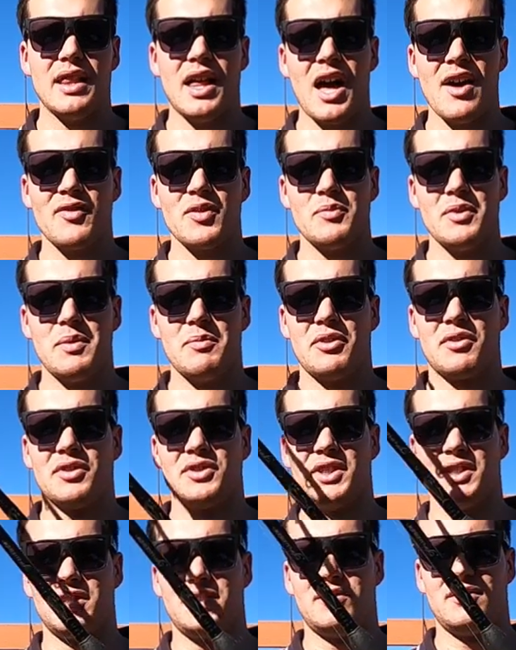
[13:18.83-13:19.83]
laugh at me
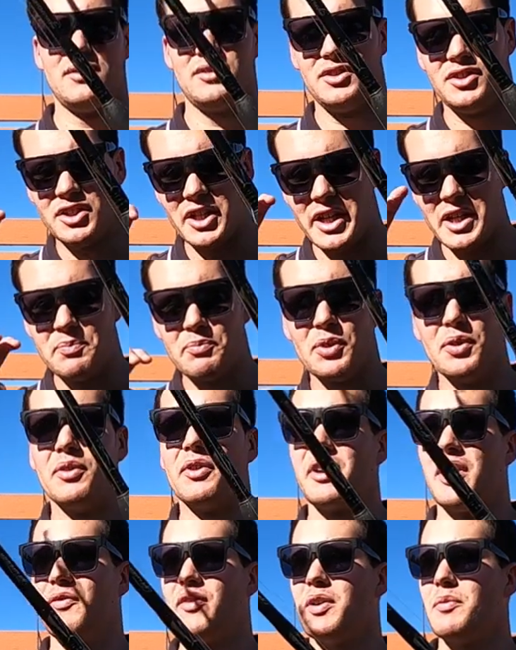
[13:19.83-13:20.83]
because it's cheap or
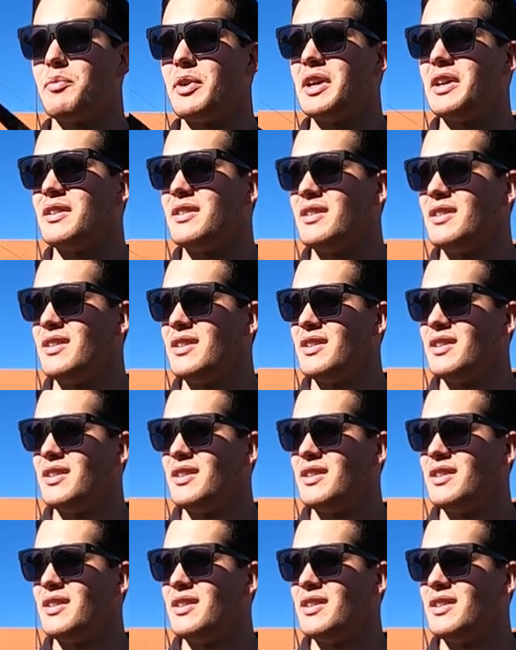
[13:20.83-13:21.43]
whatever, but